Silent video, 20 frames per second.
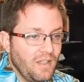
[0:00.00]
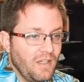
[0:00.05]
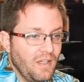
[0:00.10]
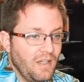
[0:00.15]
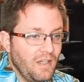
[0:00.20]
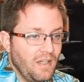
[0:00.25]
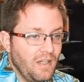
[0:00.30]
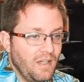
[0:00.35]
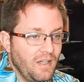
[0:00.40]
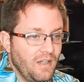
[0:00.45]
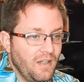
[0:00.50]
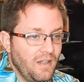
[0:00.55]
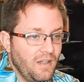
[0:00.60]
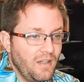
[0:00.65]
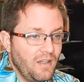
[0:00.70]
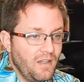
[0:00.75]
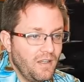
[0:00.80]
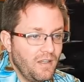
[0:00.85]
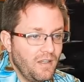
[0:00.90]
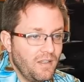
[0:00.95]

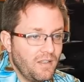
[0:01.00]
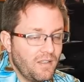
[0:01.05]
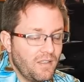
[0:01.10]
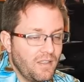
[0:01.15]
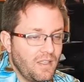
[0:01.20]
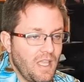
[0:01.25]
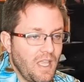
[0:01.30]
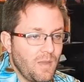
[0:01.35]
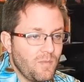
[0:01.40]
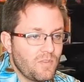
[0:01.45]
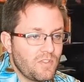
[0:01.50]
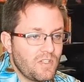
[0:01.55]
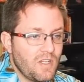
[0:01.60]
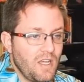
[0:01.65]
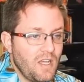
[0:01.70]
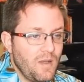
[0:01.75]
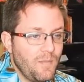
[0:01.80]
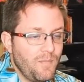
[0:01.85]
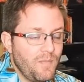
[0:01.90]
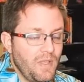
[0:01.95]
Uh,
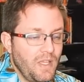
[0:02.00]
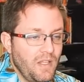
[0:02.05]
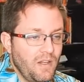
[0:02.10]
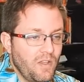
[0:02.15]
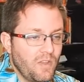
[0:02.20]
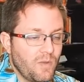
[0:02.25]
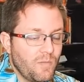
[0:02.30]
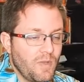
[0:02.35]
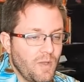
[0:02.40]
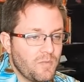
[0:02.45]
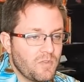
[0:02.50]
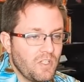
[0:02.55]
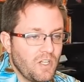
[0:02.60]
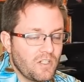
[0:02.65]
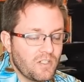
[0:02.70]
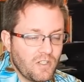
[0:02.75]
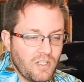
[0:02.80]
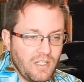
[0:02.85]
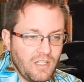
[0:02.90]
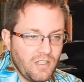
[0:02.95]
GameStop and other meme
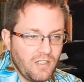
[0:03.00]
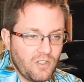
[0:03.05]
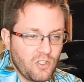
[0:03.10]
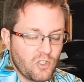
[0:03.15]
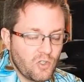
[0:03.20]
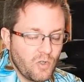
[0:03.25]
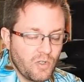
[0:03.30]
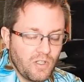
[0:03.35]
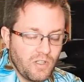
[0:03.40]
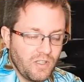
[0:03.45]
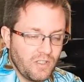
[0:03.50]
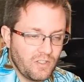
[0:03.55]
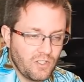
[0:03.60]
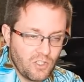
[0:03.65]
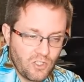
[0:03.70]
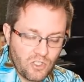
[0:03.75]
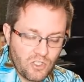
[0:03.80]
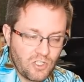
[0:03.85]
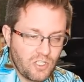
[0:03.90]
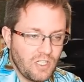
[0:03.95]
stocks are getting shorted
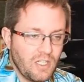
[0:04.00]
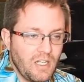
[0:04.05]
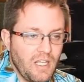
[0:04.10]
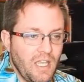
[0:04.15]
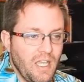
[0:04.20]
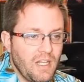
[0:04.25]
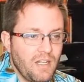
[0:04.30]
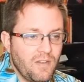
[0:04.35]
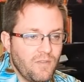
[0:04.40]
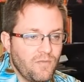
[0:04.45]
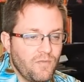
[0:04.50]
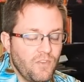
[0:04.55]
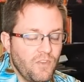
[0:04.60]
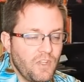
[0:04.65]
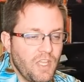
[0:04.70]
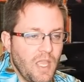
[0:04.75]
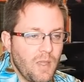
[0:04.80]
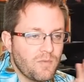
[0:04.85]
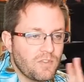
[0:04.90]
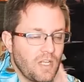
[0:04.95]
to shit ahead of the
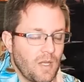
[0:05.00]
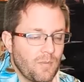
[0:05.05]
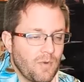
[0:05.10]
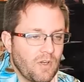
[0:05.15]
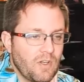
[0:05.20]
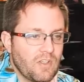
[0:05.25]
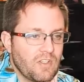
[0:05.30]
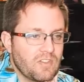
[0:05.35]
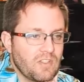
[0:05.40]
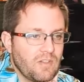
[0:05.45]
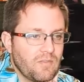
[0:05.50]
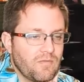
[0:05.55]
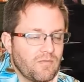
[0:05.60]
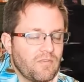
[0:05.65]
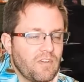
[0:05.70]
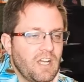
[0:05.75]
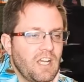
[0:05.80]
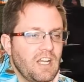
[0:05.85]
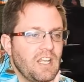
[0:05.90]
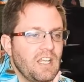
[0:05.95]
GameStop earnings on
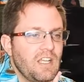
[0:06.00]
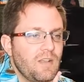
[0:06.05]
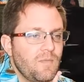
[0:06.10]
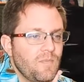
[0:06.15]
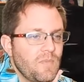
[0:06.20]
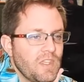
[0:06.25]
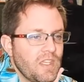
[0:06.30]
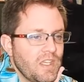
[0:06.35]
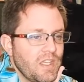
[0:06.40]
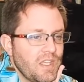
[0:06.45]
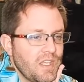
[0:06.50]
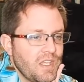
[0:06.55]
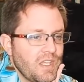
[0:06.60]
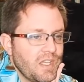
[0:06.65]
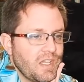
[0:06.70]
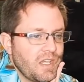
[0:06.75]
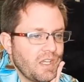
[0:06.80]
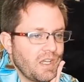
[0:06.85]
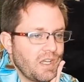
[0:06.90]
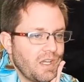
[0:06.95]
Friday.
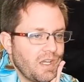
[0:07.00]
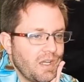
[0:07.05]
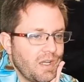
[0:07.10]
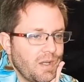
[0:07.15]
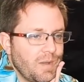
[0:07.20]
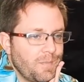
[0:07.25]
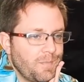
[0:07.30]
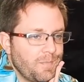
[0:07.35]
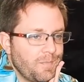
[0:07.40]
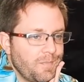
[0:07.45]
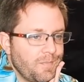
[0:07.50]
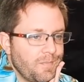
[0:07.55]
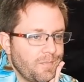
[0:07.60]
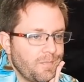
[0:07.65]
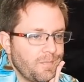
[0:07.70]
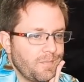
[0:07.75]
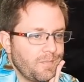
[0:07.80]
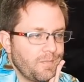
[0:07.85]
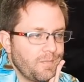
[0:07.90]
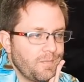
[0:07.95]

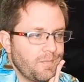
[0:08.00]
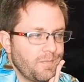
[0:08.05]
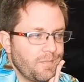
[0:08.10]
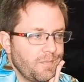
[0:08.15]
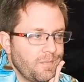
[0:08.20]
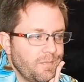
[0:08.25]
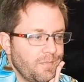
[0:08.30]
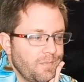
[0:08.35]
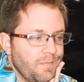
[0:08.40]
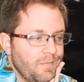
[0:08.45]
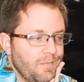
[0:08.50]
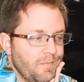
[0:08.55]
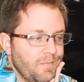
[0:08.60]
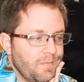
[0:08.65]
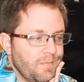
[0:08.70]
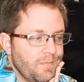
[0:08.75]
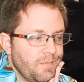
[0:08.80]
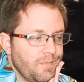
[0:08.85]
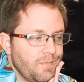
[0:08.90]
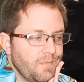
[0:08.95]

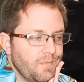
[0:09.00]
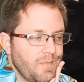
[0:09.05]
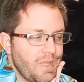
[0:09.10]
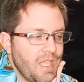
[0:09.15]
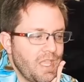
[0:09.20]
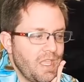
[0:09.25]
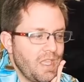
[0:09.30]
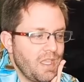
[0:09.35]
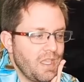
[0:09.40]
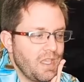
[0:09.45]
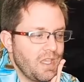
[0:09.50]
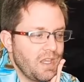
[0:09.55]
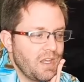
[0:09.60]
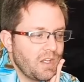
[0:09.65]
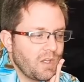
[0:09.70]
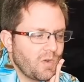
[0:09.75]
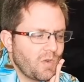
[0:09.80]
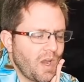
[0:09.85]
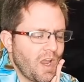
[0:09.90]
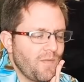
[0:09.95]
Um, and
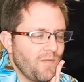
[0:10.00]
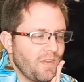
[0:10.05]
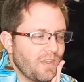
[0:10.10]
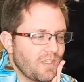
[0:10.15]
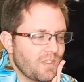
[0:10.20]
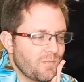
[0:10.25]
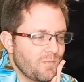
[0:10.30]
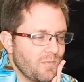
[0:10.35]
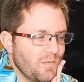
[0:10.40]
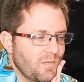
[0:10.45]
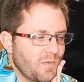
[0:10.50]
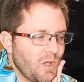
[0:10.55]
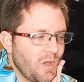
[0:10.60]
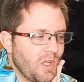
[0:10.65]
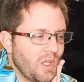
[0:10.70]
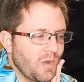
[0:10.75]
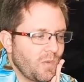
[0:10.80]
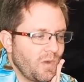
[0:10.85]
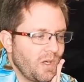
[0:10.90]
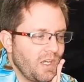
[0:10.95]
a graphic is
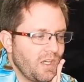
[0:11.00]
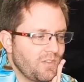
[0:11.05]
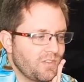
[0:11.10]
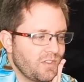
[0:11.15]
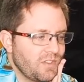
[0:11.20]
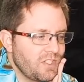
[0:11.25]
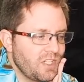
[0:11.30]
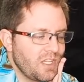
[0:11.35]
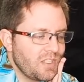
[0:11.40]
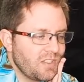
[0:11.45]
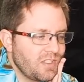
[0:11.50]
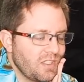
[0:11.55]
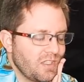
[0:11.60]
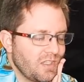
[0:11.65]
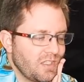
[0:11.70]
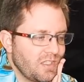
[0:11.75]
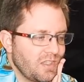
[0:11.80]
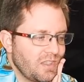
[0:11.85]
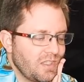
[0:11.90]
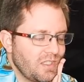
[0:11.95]
going around suggesting
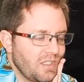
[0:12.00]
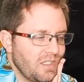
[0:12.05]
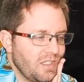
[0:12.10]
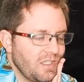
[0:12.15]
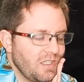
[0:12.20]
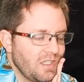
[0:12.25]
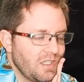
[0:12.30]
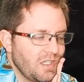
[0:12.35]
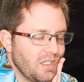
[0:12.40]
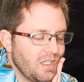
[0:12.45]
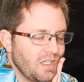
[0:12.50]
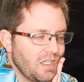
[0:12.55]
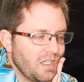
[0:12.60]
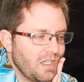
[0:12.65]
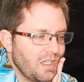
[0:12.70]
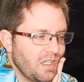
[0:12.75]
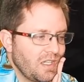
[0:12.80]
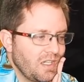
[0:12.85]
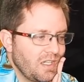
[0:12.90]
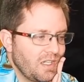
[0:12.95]
that the
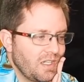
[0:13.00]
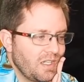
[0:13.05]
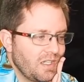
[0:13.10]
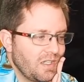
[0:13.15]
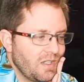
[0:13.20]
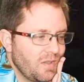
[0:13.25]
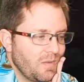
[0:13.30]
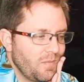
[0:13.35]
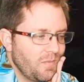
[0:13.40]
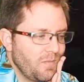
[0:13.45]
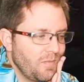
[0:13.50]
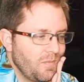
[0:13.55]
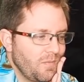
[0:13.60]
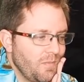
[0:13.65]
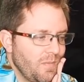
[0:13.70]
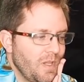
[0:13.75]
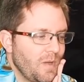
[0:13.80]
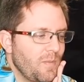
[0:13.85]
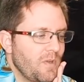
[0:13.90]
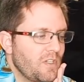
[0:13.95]
uh,
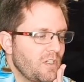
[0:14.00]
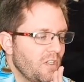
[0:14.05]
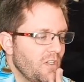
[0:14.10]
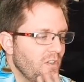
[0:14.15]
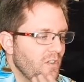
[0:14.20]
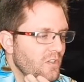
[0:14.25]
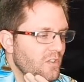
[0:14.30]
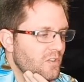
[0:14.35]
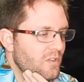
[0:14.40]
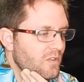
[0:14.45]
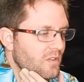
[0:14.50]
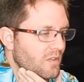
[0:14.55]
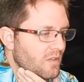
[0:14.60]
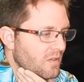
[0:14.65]
Metamaterials